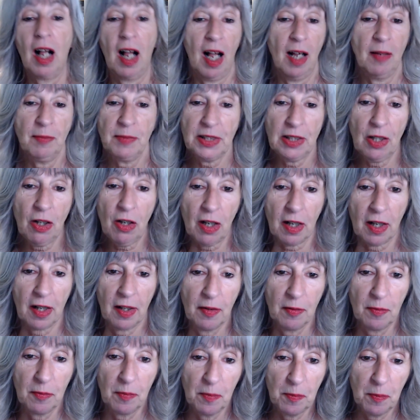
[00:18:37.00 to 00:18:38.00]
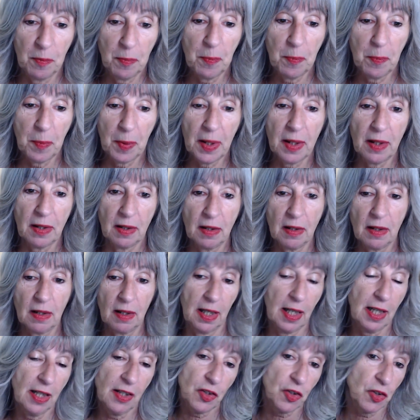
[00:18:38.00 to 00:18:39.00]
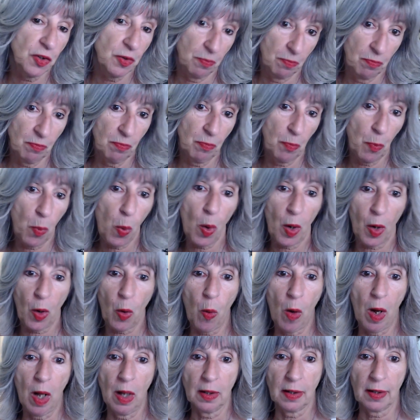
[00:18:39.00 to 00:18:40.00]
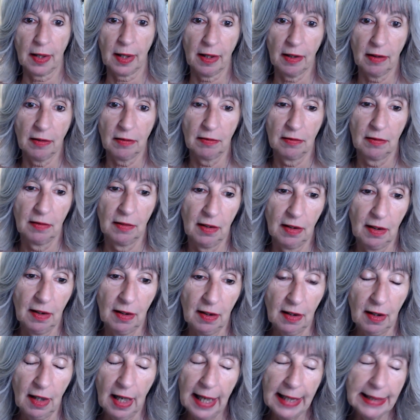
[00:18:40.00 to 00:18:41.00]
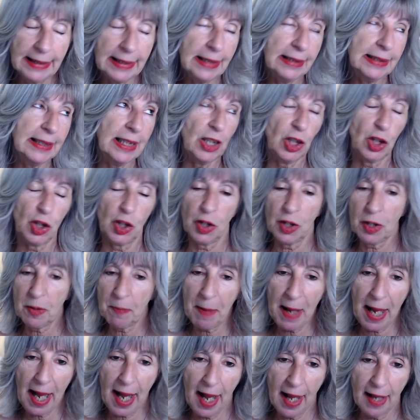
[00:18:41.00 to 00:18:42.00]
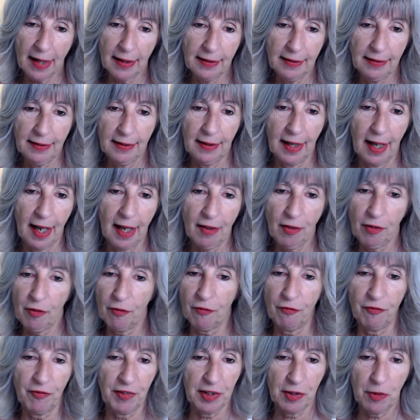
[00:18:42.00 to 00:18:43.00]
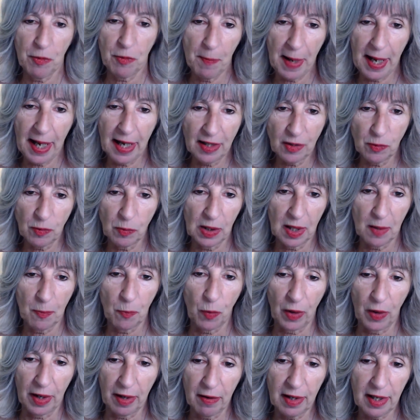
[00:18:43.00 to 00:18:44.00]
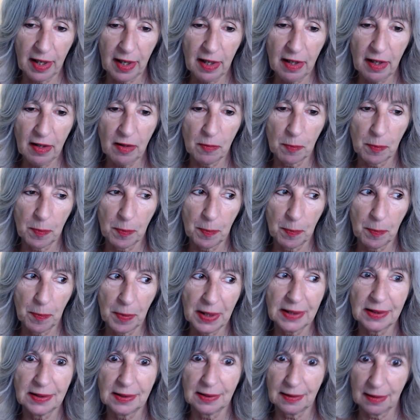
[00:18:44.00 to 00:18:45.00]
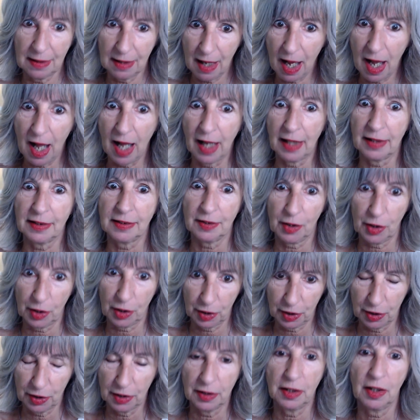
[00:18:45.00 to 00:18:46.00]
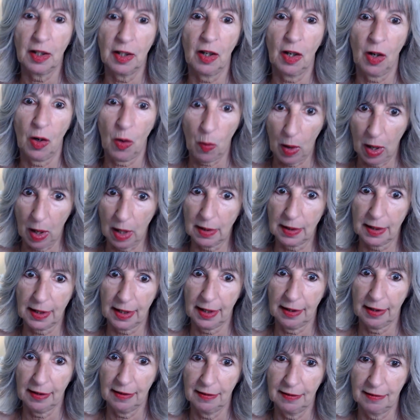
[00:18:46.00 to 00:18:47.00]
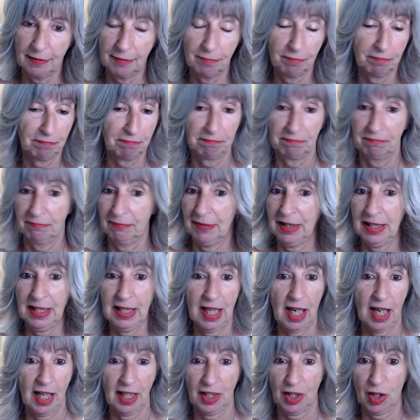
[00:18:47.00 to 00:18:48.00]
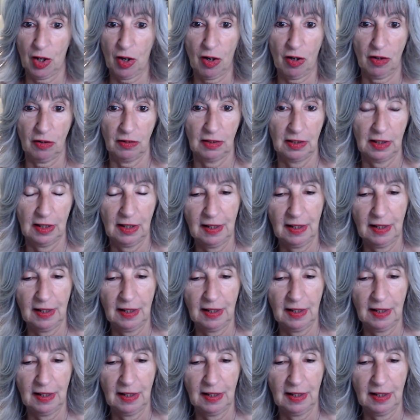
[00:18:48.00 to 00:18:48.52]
I'm sorry, but it's poor quality. It doesn't look bad. I don't feel bad when I'm wearing it, but it's not good quality. Not at all.